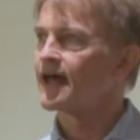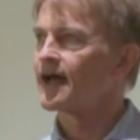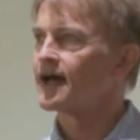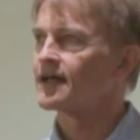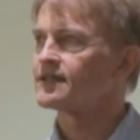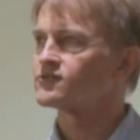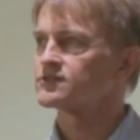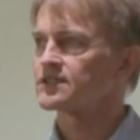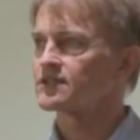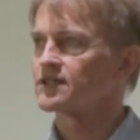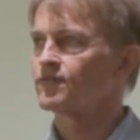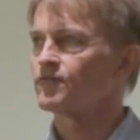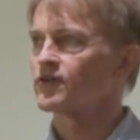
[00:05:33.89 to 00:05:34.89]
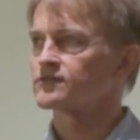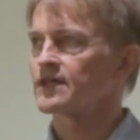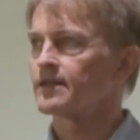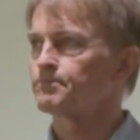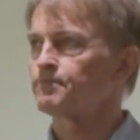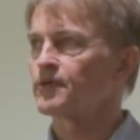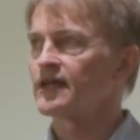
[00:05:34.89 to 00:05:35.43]
Interesting difference.
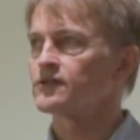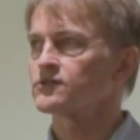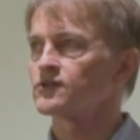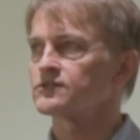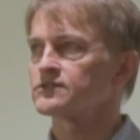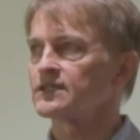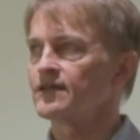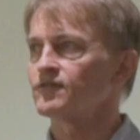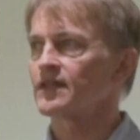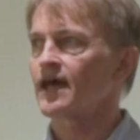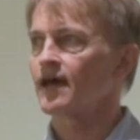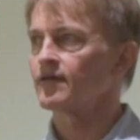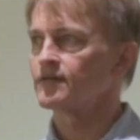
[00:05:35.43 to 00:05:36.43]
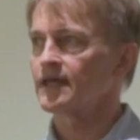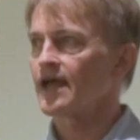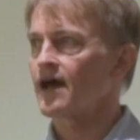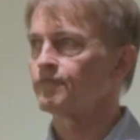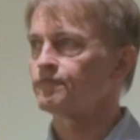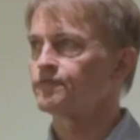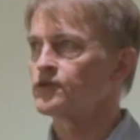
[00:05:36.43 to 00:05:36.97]
And predators even
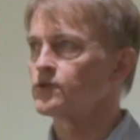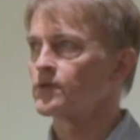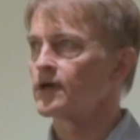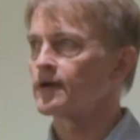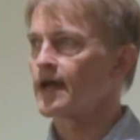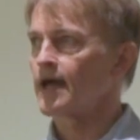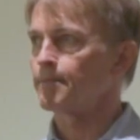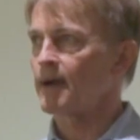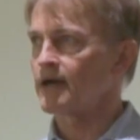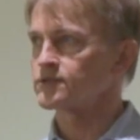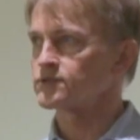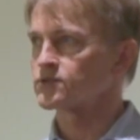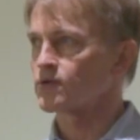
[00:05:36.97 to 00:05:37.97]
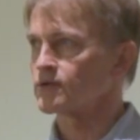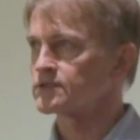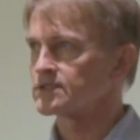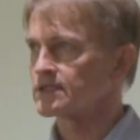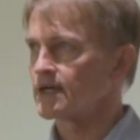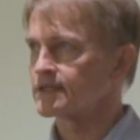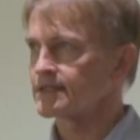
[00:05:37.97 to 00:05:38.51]
have fewer
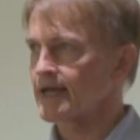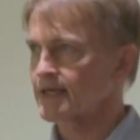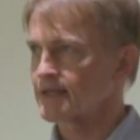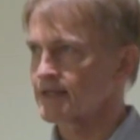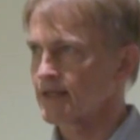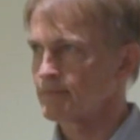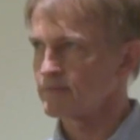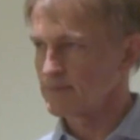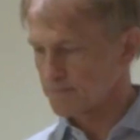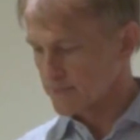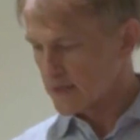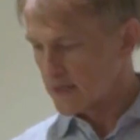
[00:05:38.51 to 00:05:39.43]
parasitoids attacking them.